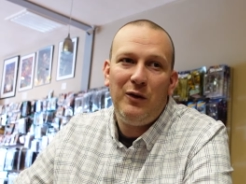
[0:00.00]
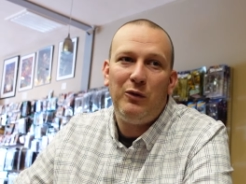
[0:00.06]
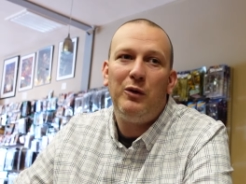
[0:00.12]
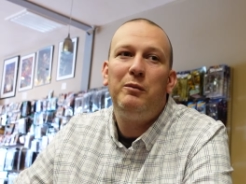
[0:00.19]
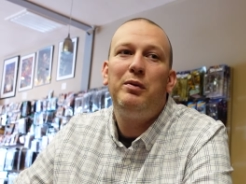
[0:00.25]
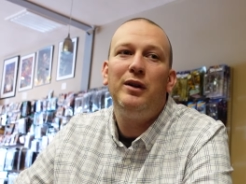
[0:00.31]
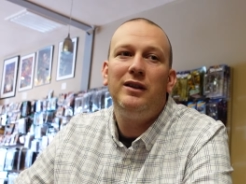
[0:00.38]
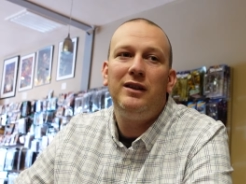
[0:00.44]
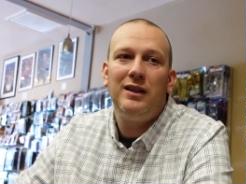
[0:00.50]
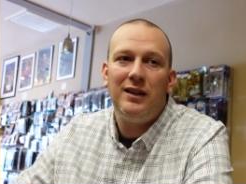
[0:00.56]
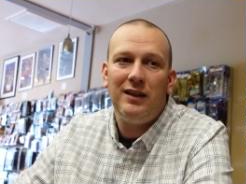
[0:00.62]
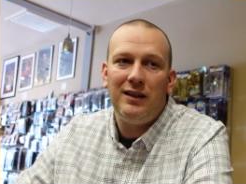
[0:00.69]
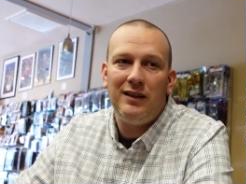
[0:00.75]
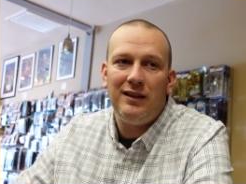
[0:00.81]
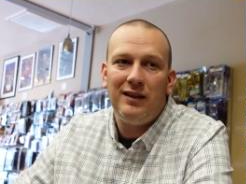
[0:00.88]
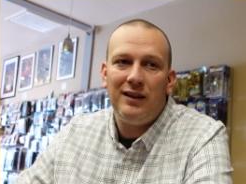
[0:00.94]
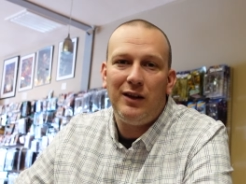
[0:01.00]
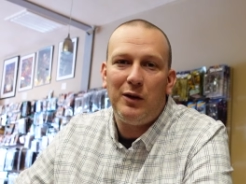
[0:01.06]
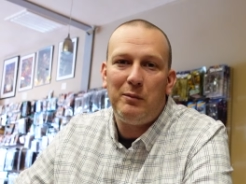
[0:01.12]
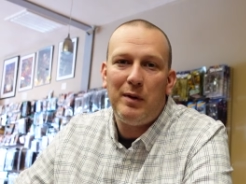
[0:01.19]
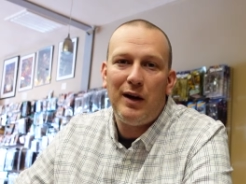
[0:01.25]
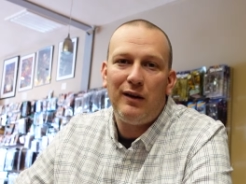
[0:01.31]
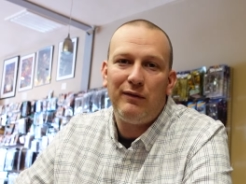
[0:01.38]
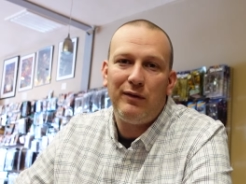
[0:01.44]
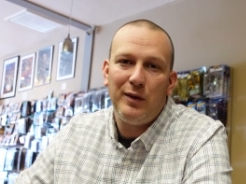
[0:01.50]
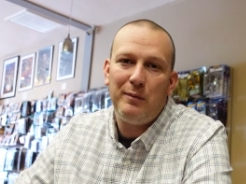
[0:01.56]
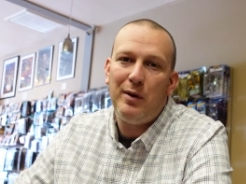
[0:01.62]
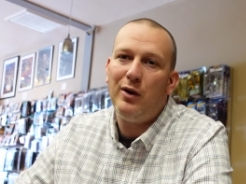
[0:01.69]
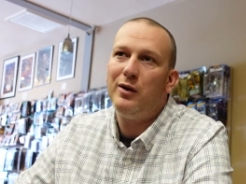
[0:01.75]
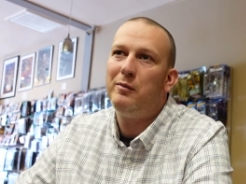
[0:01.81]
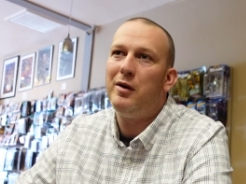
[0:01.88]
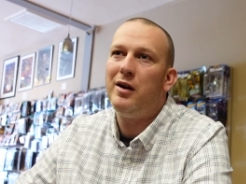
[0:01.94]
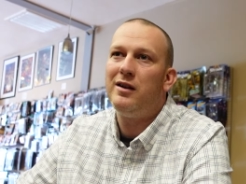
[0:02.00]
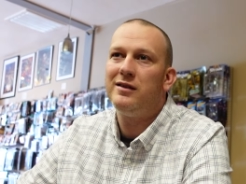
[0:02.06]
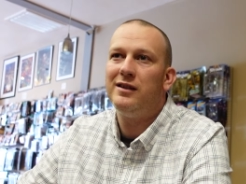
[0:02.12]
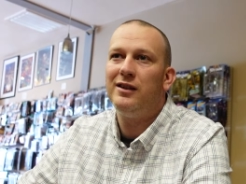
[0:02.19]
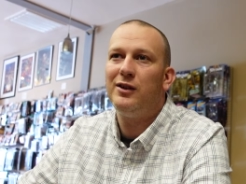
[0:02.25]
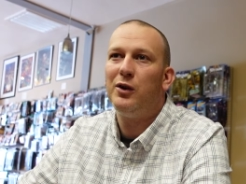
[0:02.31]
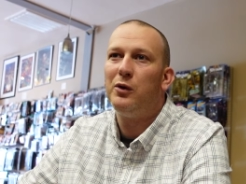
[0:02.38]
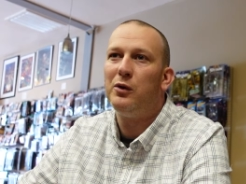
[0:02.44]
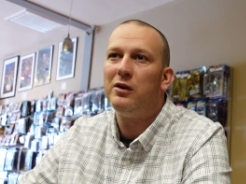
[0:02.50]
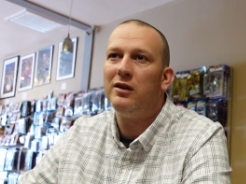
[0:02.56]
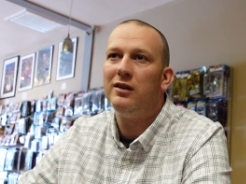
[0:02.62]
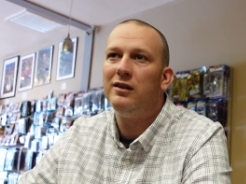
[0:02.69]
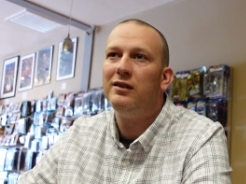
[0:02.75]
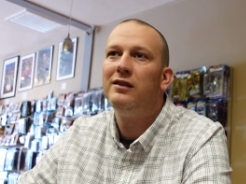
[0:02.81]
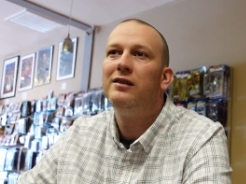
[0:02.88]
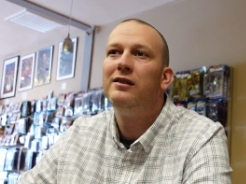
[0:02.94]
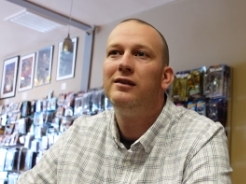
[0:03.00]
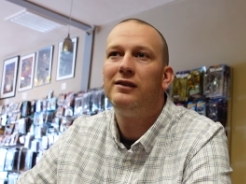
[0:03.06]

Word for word: We'll put the the little barrel for the pokeballs in the corner.